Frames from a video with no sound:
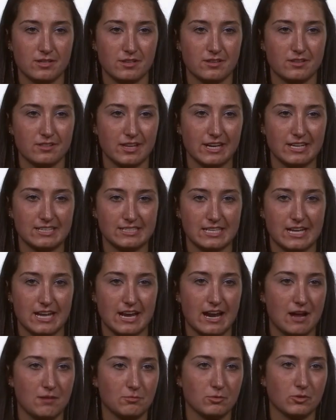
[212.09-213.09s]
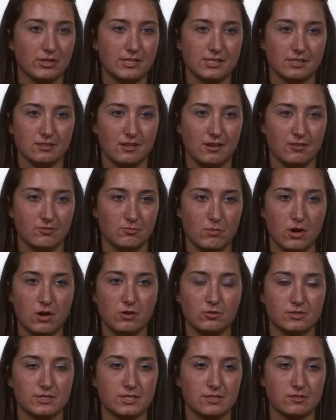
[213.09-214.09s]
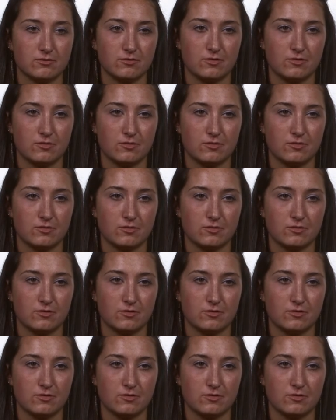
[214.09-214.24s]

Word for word: the things that I'm going to love most